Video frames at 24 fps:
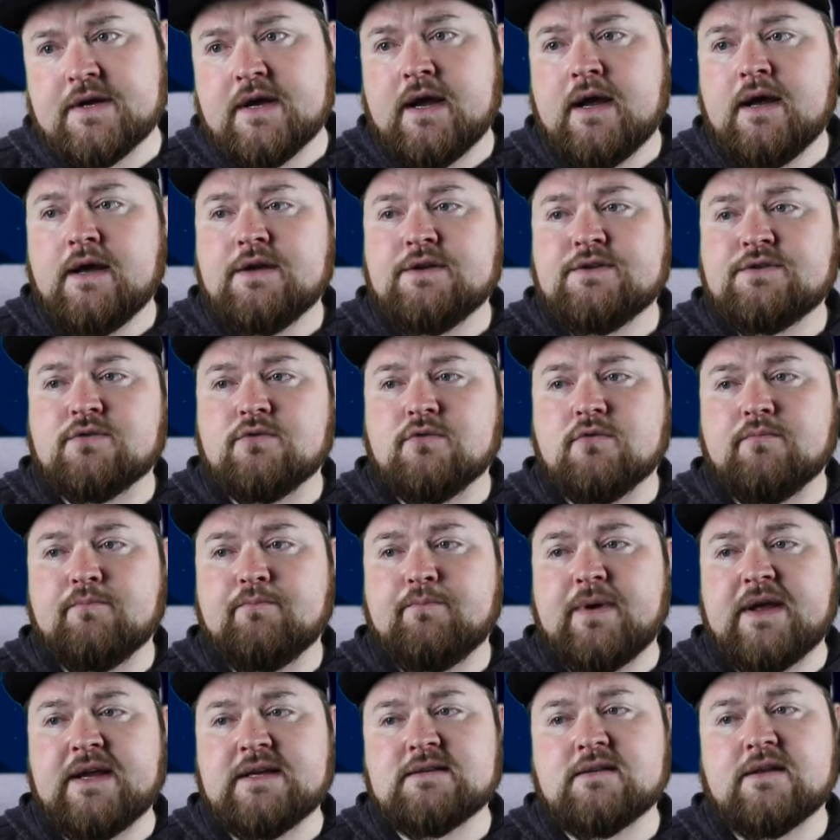So
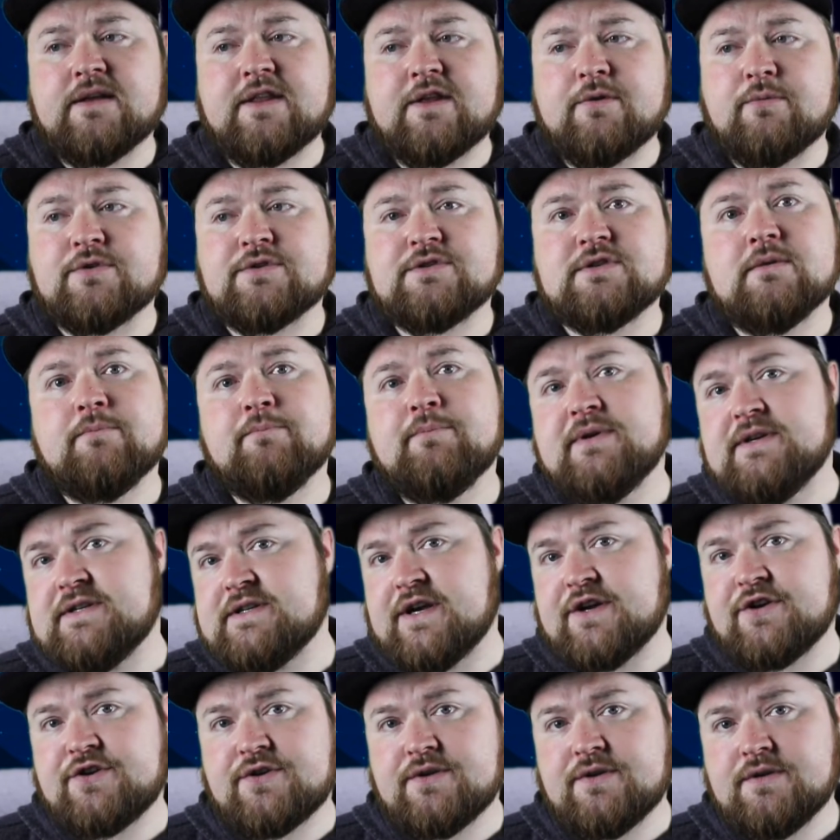basically there were some
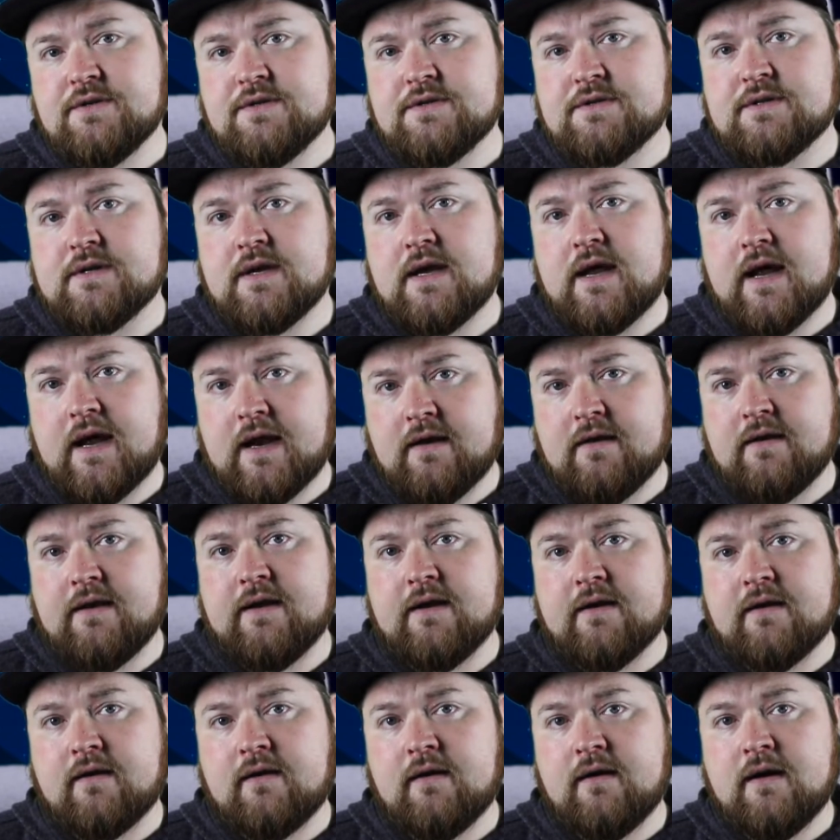positions in
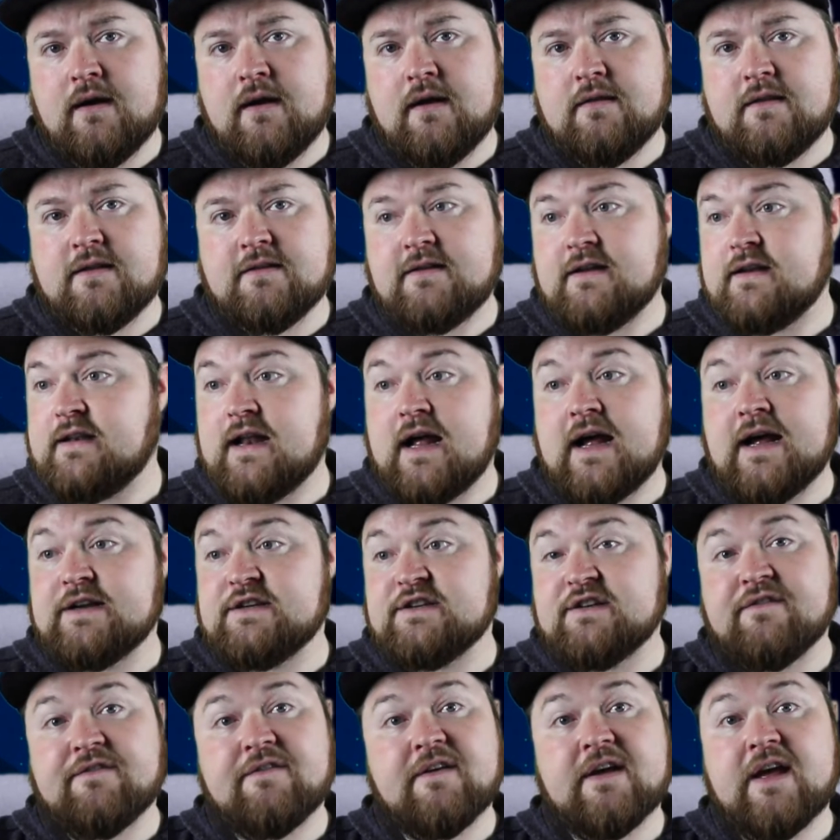there that didn't actually
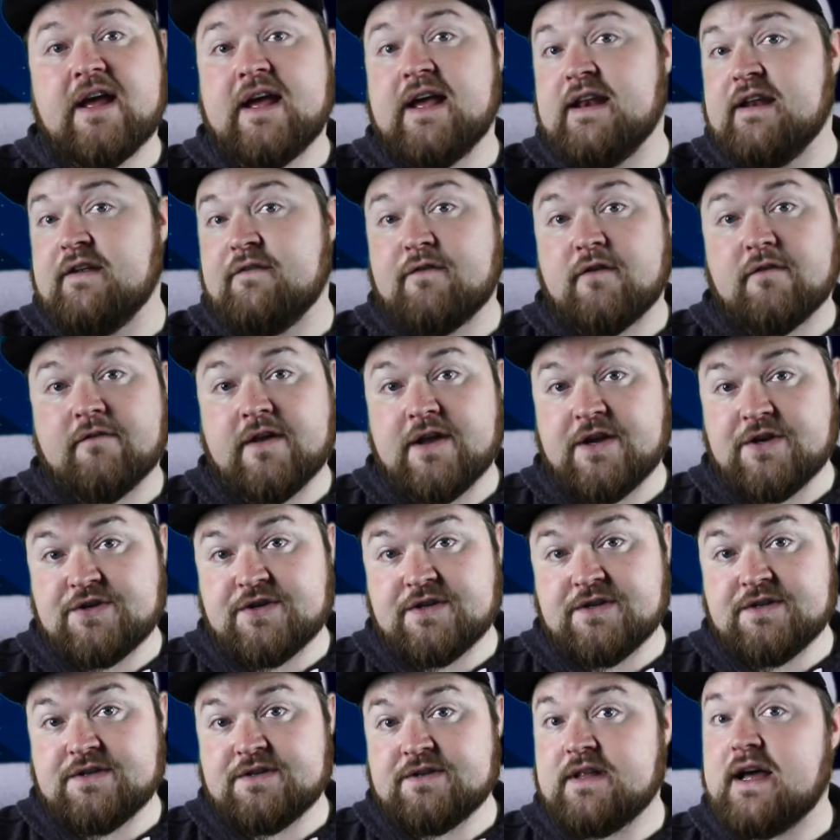fit any
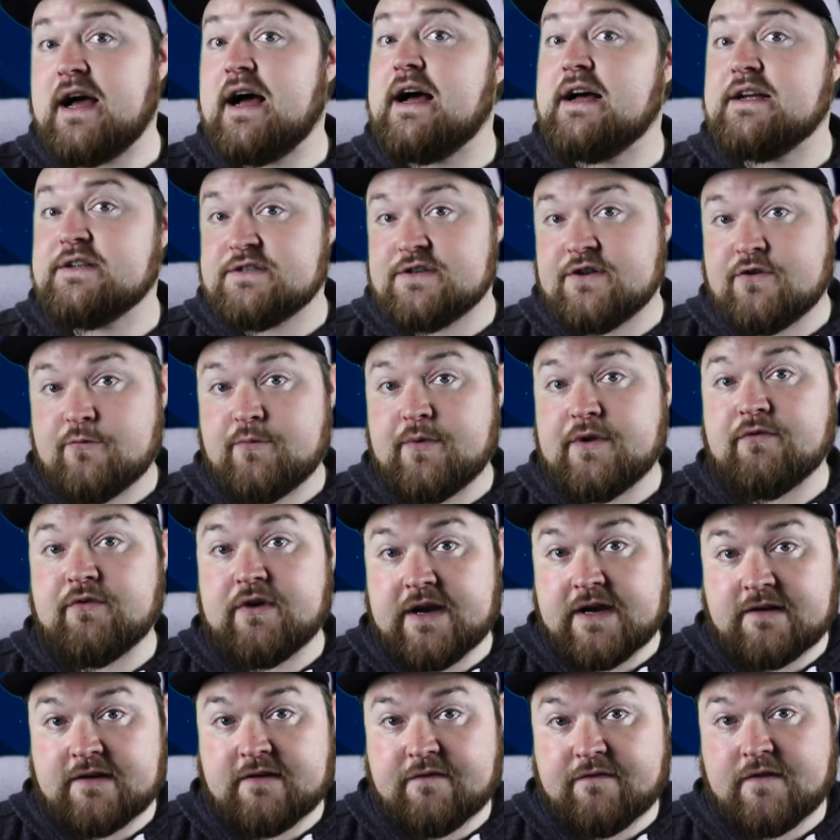formations. That has now been
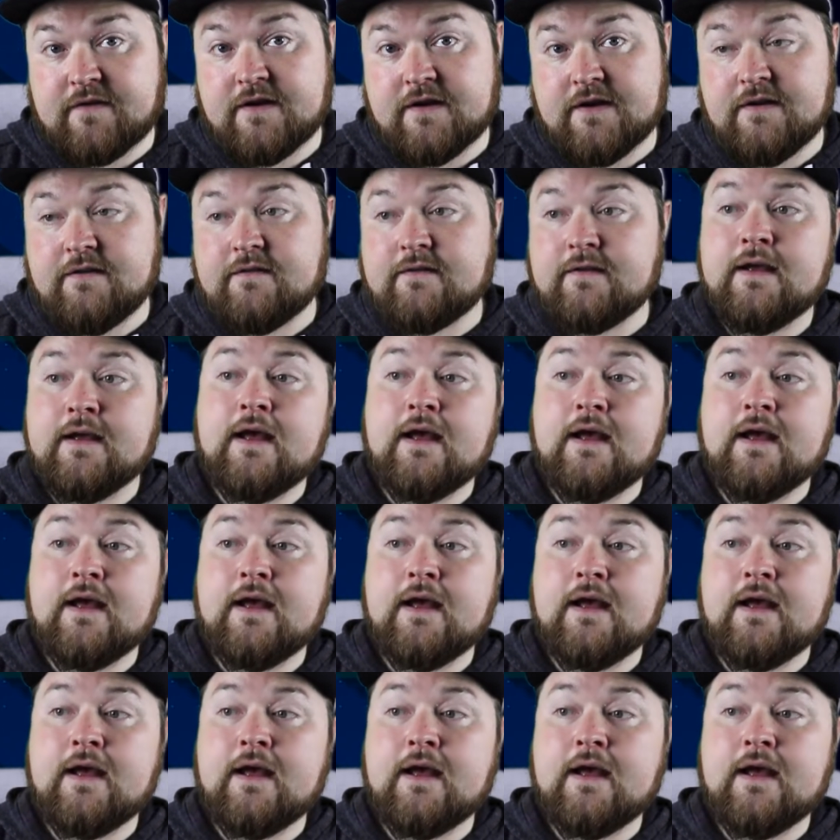rectified.